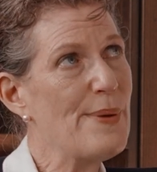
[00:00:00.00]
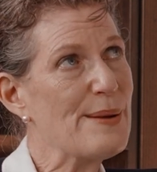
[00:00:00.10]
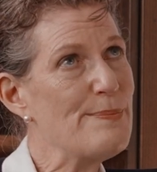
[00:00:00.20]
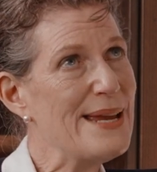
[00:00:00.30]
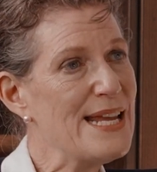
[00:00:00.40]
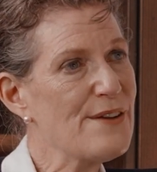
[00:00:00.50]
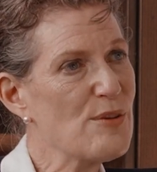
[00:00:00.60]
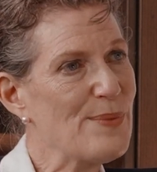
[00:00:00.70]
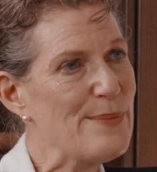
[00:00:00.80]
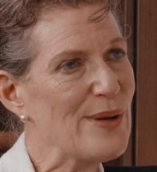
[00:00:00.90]
many of the
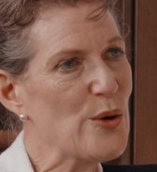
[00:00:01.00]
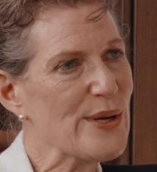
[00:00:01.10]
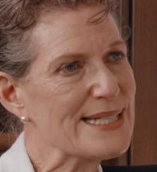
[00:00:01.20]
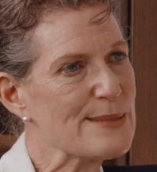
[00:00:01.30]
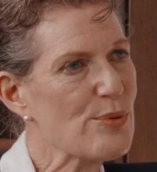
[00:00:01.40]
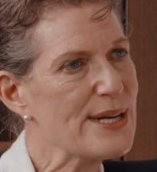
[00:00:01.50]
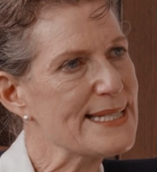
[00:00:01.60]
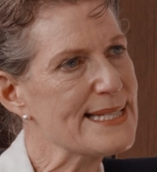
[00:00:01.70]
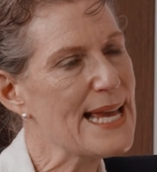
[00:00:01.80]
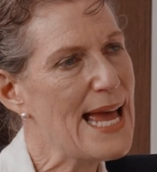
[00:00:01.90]
people who
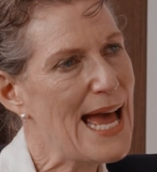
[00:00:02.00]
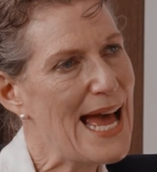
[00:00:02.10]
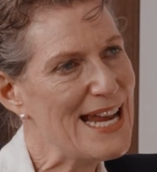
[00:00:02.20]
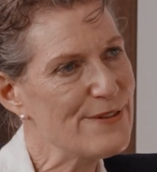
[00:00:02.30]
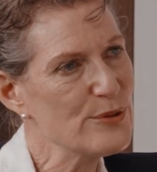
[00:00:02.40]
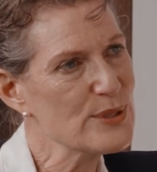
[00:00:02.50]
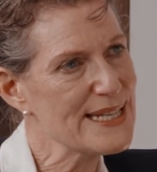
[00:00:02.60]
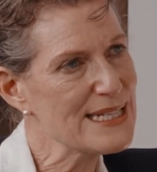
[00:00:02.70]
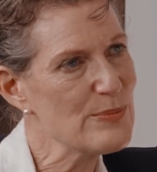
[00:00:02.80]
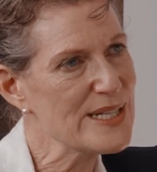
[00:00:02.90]
express hateful
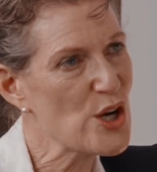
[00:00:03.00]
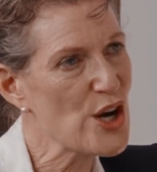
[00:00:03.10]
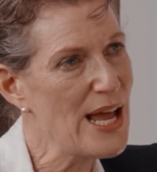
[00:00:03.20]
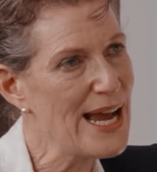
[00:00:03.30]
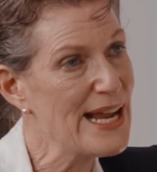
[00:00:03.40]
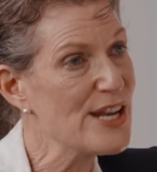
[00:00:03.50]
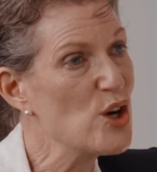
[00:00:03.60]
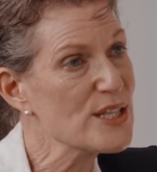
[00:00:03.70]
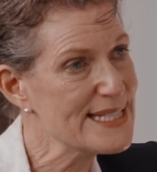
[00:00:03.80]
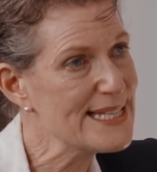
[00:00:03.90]
sentiment online are
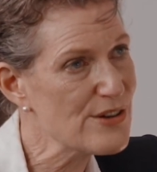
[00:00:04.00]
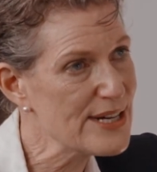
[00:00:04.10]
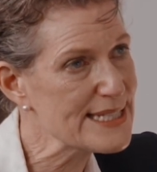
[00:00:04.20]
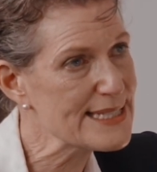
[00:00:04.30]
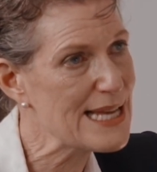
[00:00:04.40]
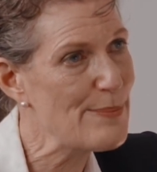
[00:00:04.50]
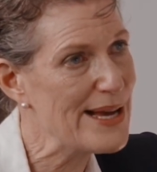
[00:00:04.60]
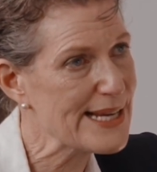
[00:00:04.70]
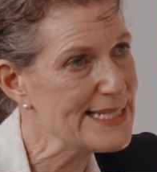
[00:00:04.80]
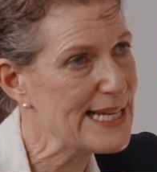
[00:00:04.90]
not serious
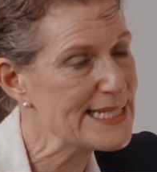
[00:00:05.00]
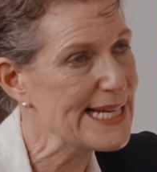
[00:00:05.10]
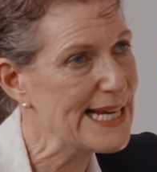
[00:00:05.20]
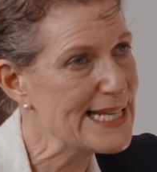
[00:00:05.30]
about conducting an